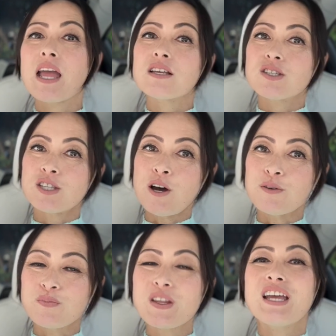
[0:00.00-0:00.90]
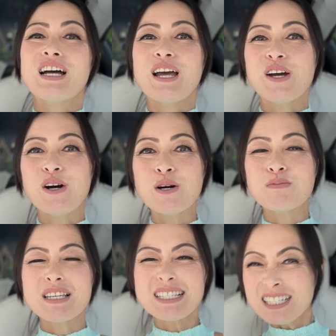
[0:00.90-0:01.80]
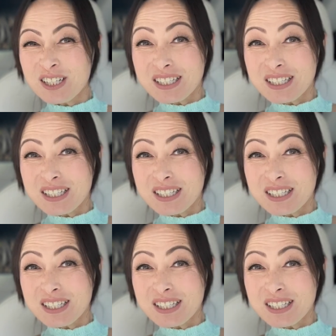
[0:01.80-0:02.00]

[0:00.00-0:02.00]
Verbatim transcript: So I hope this little